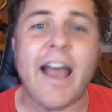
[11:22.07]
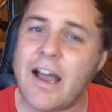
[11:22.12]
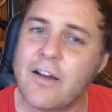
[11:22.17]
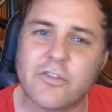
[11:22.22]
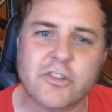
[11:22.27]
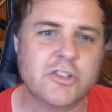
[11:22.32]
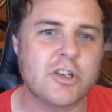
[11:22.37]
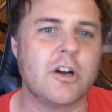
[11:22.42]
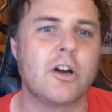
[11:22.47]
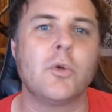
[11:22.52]

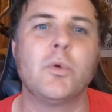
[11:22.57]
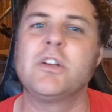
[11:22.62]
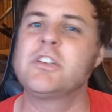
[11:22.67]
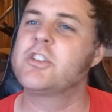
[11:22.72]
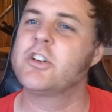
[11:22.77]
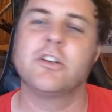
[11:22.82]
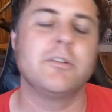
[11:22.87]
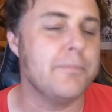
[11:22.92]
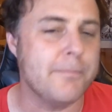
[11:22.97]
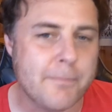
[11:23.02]
Avatar
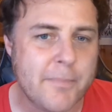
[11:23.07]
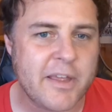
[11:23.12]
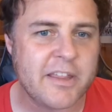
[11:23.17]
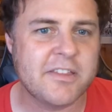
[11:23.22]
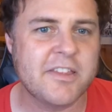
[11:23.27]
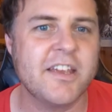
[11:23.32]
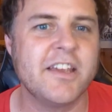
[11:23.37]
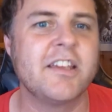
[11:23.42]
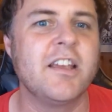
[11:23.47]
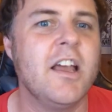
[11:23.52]
Wizard,
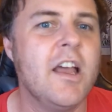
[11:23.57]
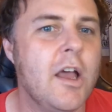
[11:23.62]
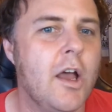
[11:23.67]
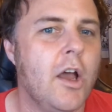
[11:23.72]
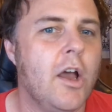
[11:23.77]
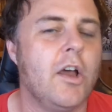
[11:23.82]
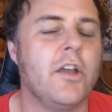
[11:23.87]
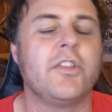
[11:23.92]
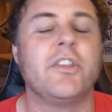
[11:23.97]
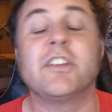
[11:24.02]
Mythic.
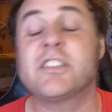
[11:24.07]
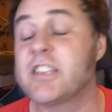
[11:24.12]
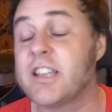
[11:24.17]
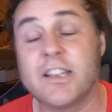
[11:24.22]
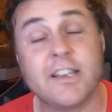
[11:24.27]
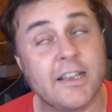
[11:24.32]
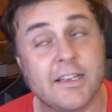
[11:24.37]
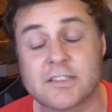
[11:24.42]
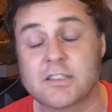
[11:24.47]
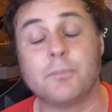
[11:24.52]
This
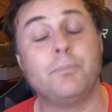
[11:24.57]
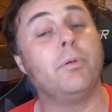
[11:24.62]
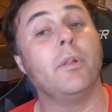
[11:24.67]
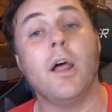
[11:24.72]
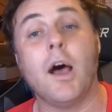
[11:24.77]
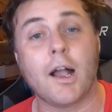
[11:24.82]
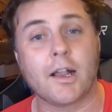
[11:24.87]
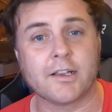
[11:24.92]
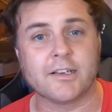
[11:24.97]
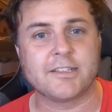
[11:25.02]
thing has a
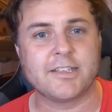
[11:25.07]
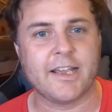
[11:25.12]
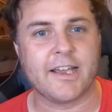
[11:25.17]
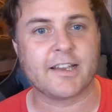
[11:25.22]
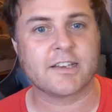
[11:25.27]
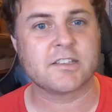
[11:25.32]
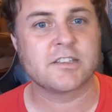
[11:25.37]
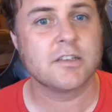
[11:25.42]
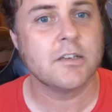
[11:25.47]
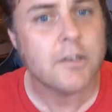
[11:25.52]
block of
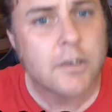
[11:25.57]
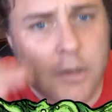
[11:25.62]
text.